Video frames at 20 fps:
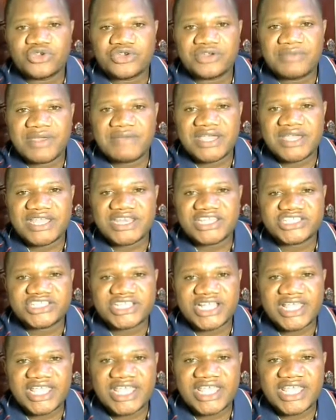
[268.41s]
remember
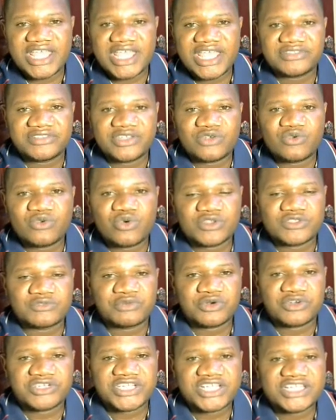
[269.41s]
initially everything was
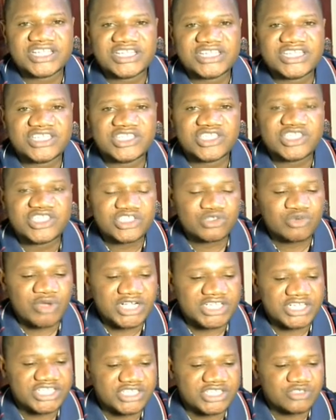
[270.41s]
protected in this
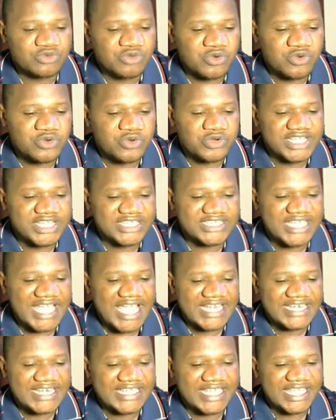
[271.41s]
worksheet. We couldn't
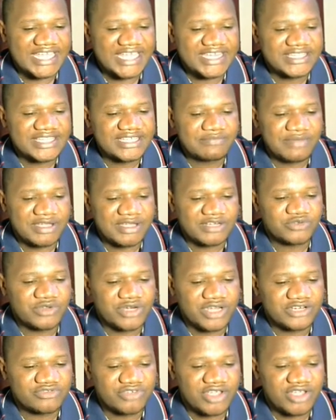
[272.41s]
add anything, but
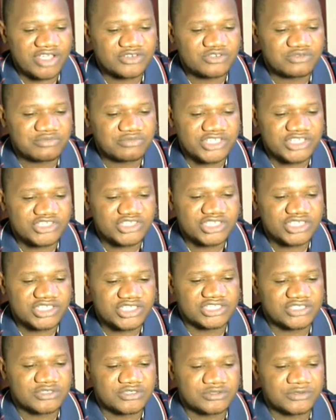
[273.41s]
when I try to make
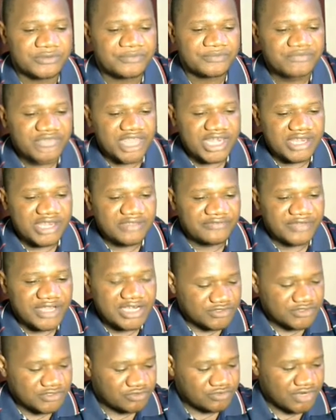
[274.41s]
changes to any
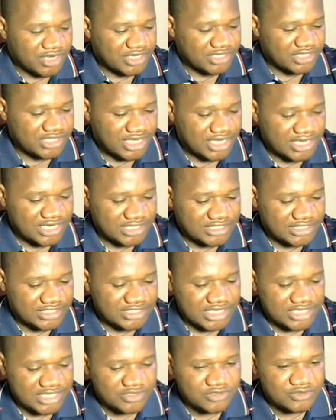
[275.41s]
values right here, let's
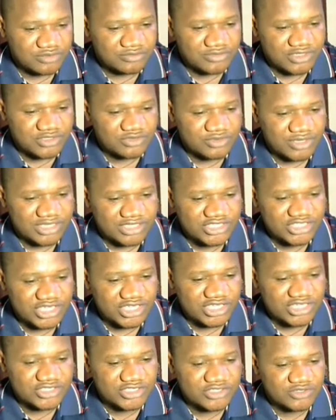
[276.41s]
assume this one
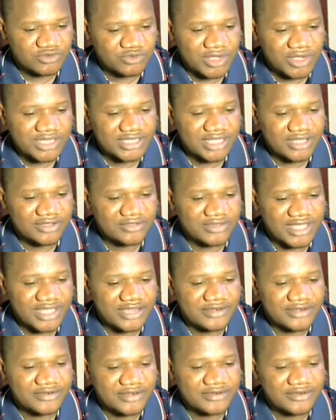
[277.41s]
changes to
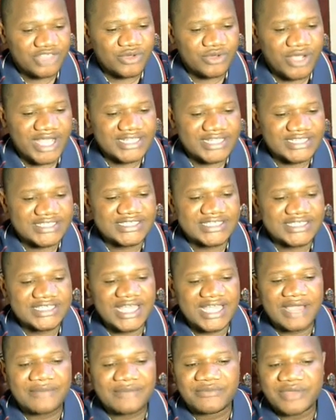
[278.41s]
1000, you can
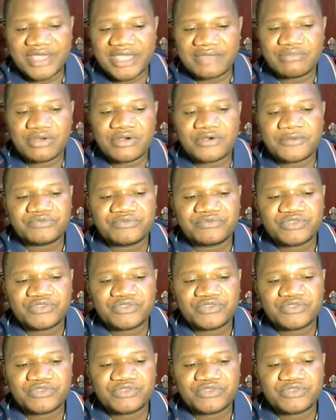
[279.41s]
see I'm able